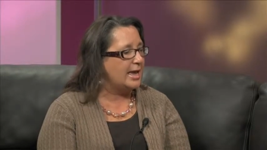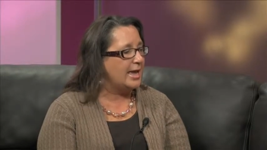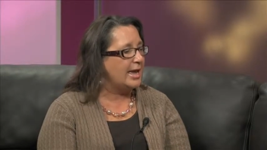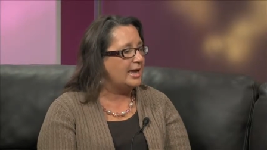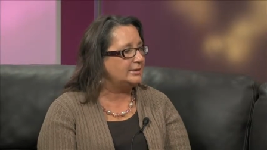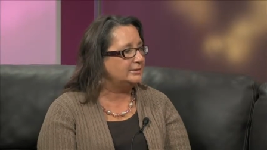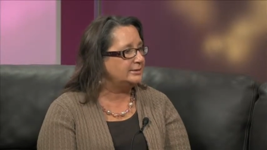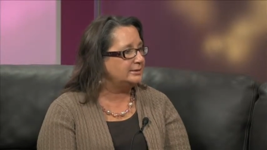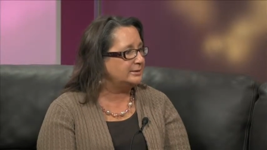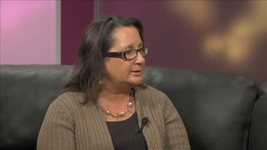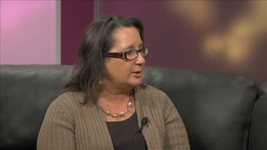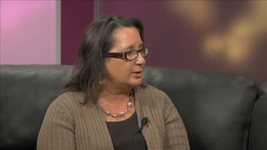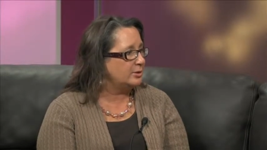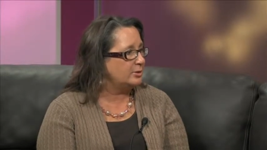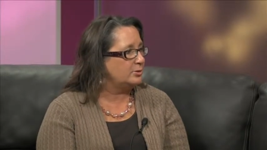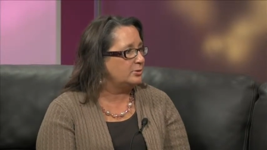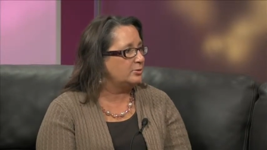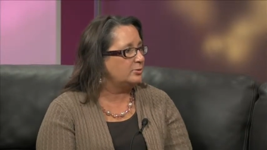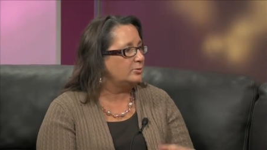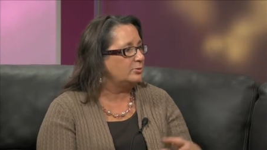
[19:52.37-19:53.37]
And
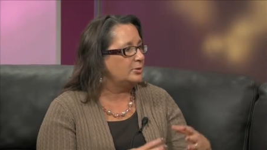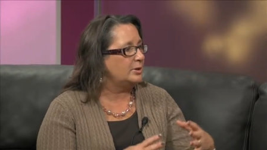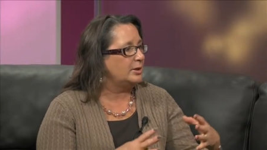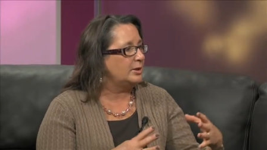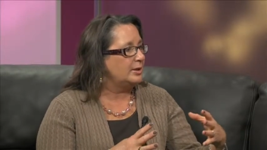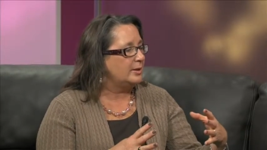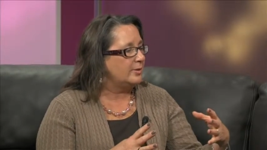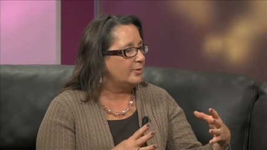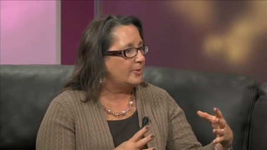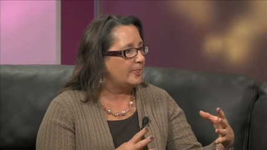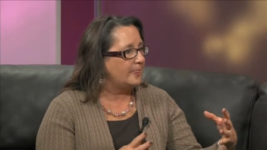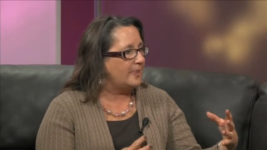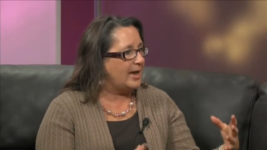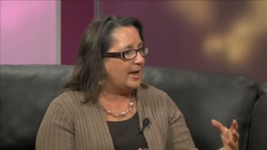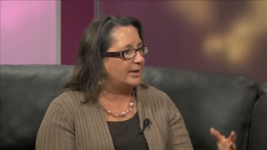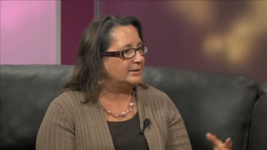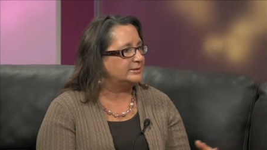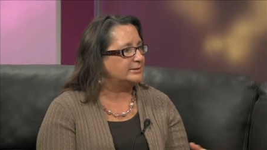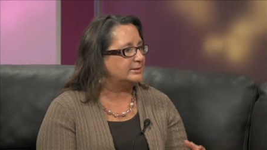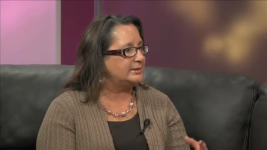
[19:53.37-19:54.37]
so
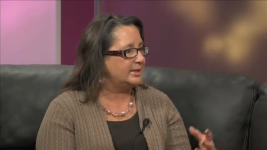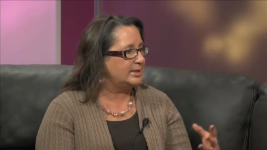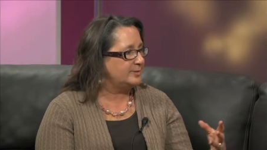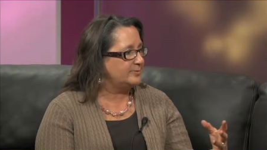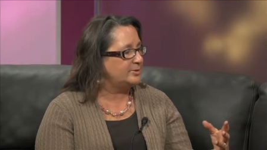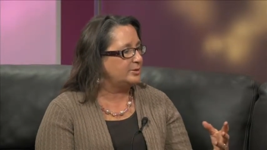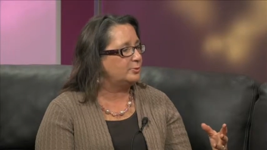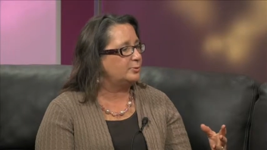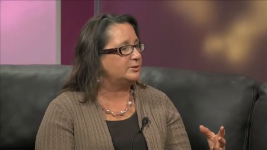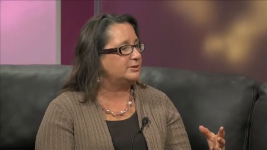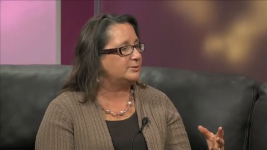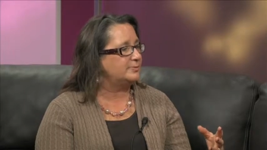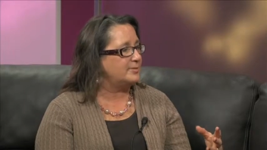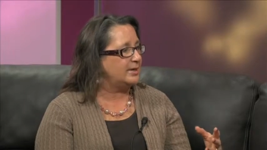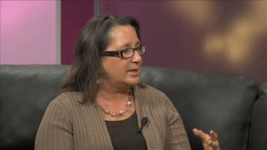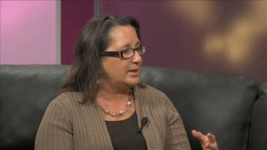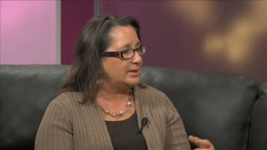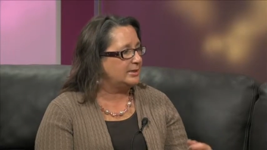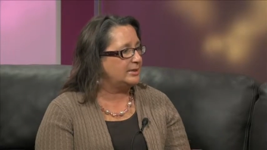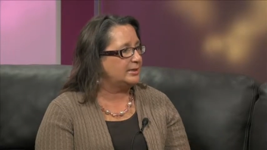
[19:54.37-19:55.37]
that statement was
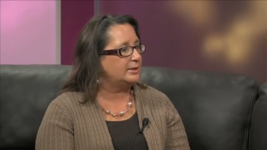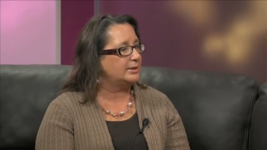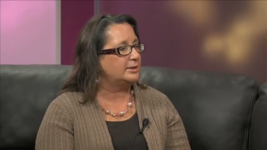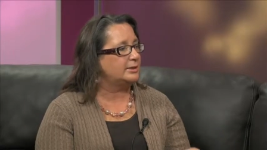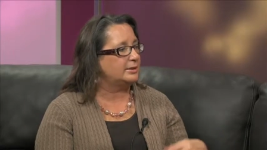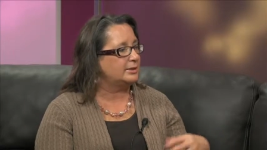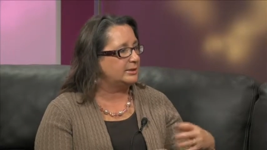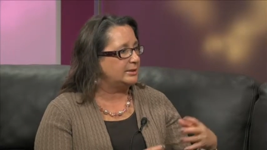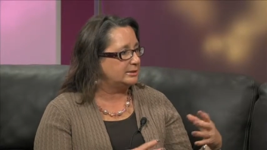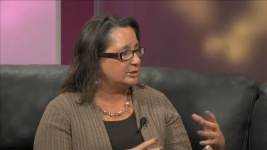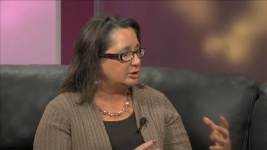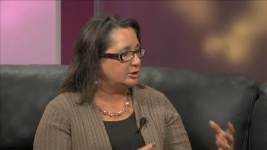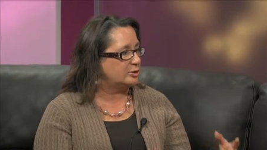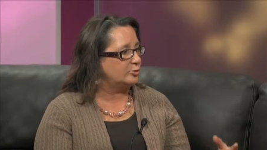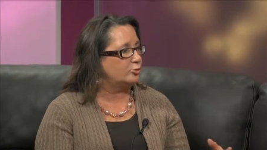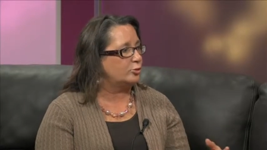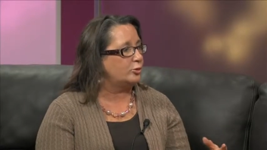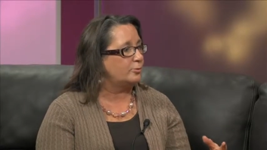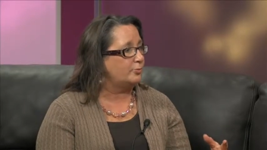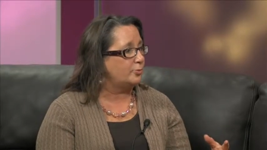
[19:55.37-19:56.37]
made in a, a
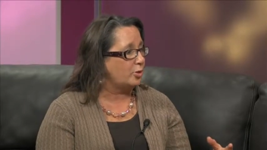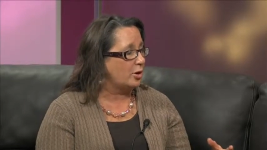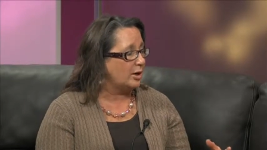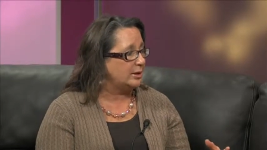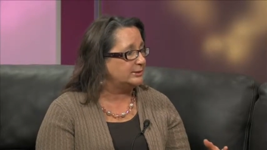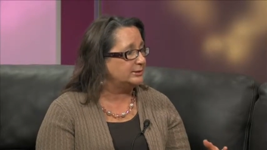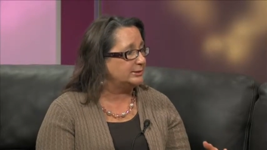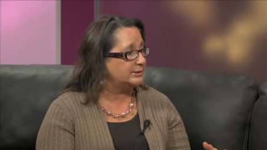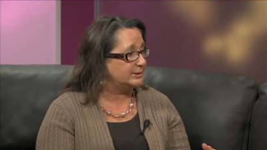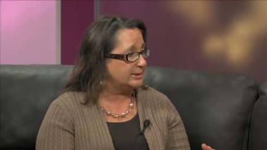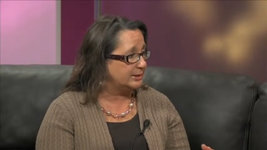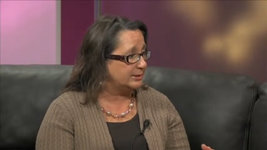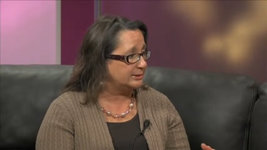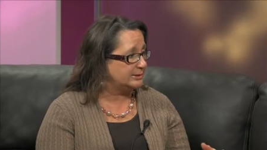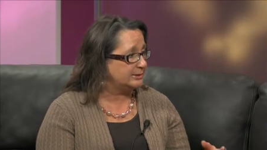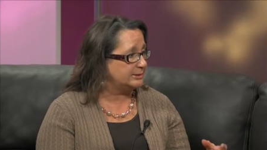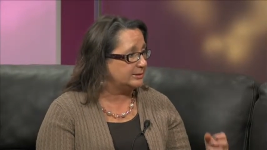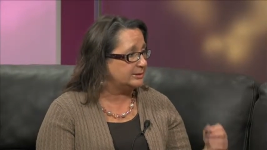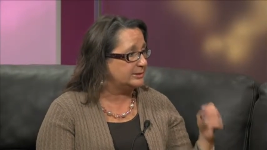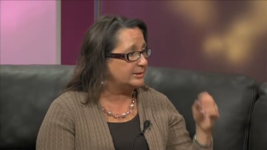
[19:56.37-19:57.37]
general, broad
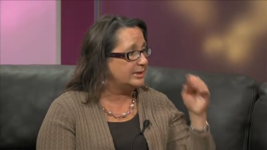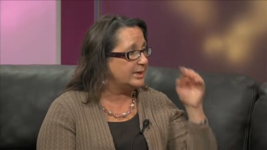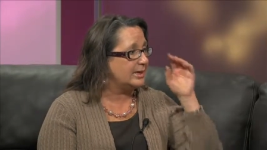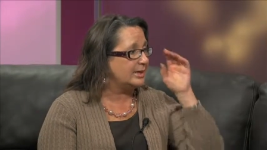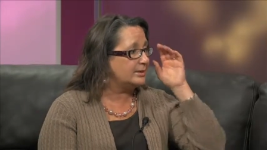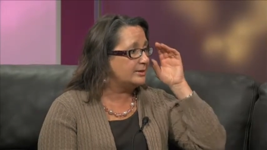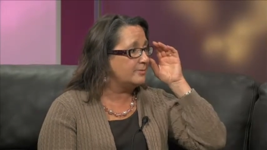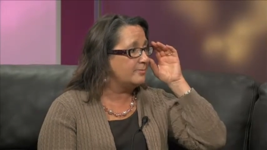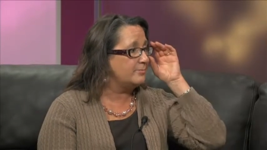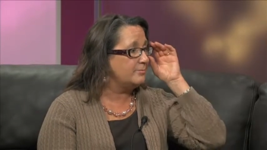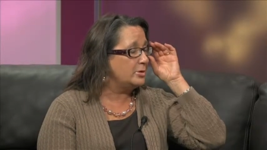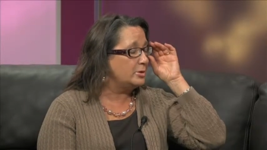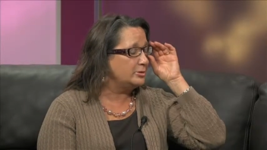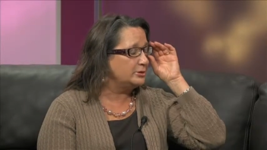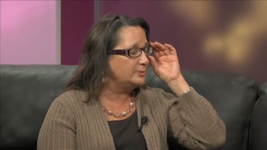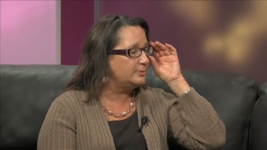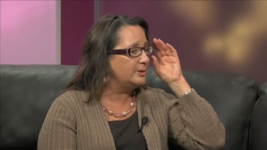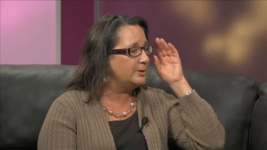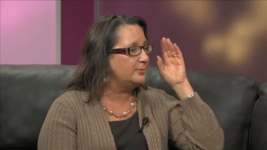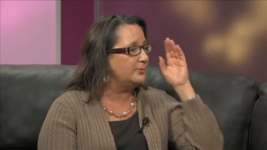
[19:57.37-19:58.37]
sense that yes.
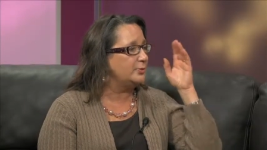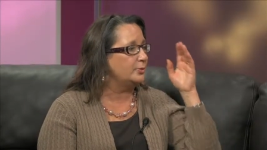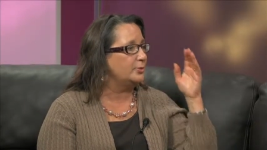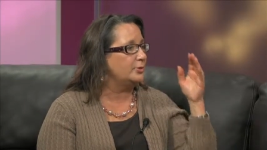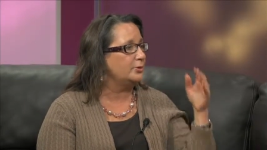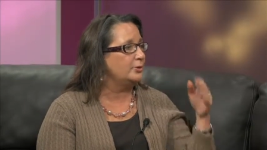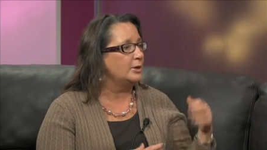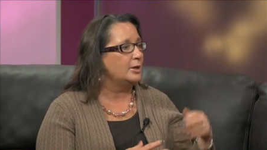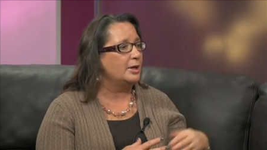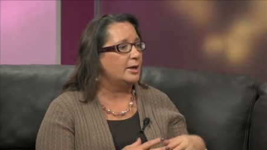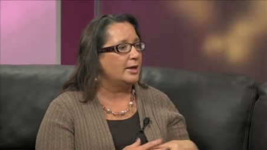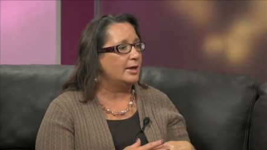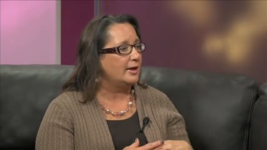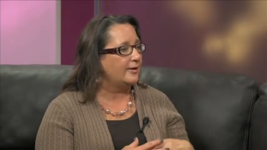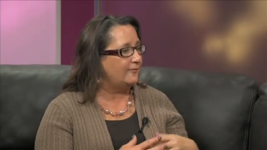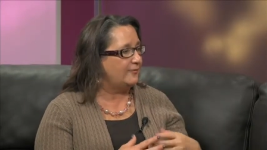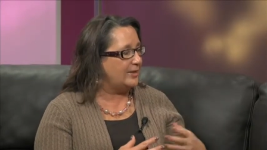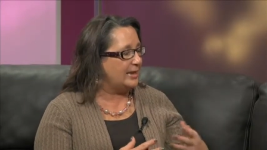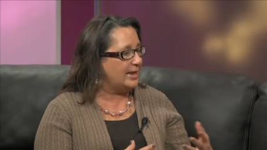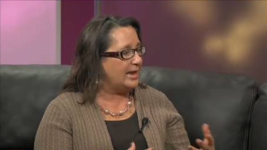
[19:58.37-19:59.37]
most people,
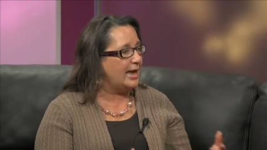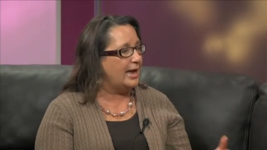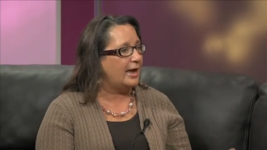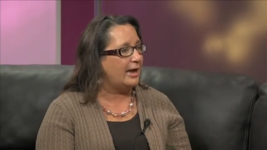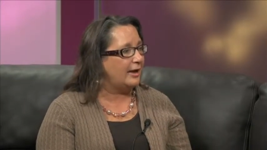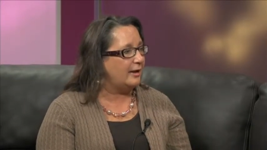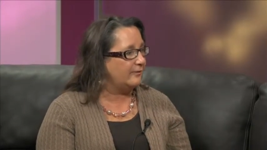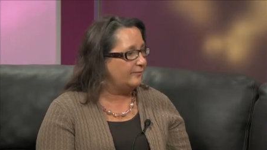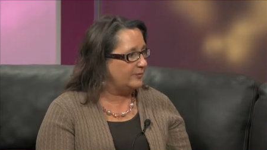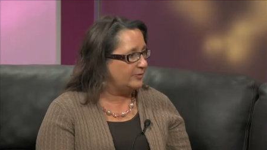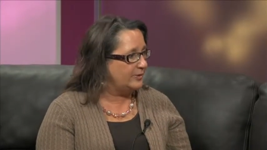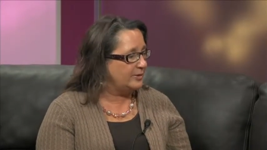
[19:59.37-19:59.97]
if they have